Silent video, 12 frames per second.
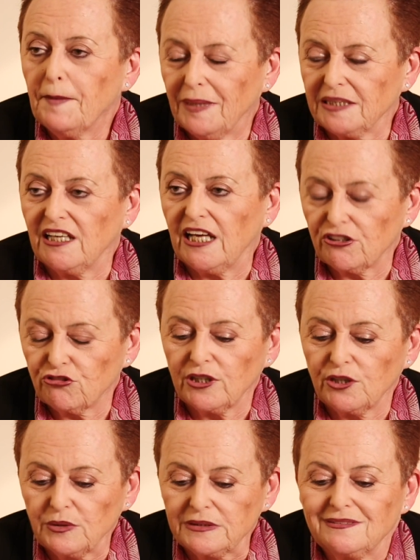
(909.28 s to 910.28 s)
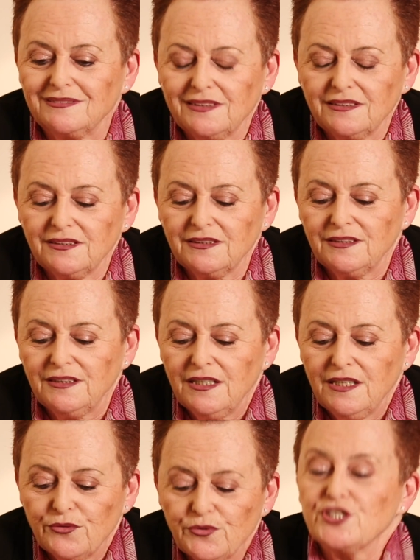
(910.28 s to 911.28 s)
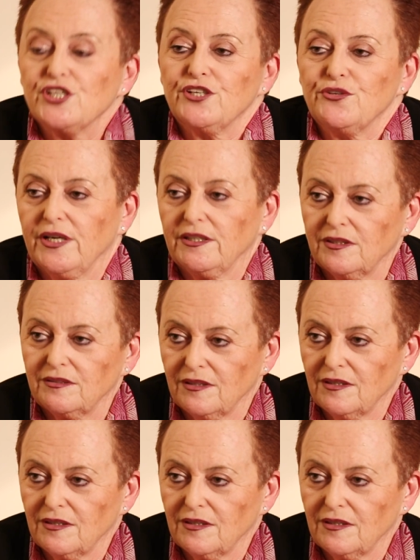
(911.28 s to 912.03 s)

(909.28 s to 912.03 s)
but actually was regenerated